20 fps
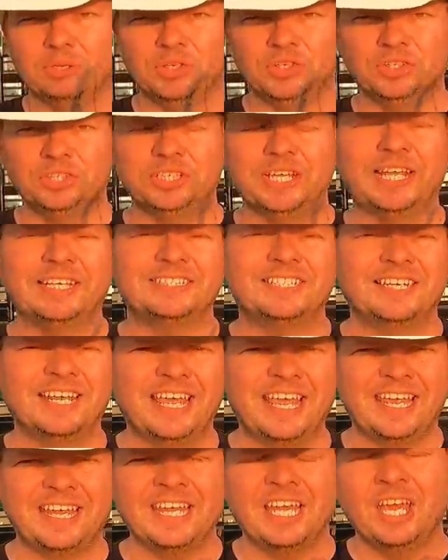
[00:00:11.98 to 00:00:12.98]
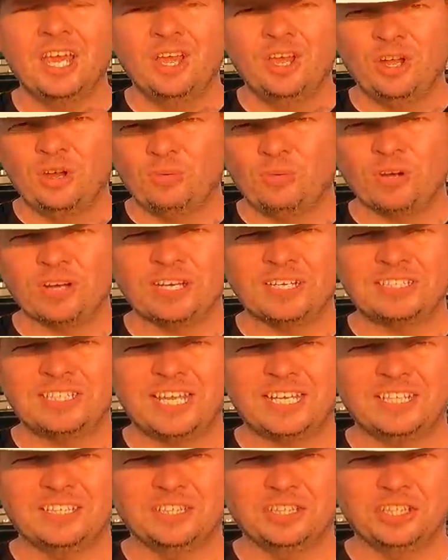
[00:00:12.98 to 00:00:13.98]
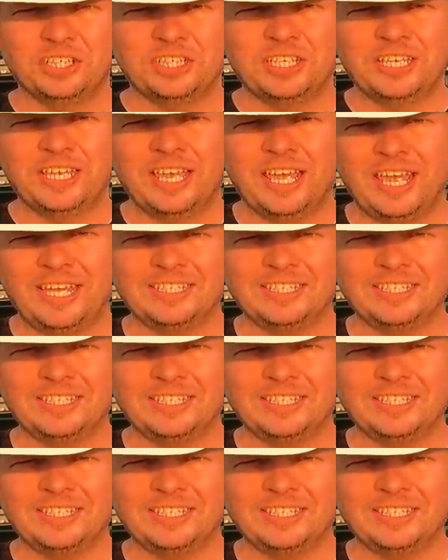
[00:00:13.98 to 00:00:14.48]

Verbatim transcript: bull. And today we're gonna take a look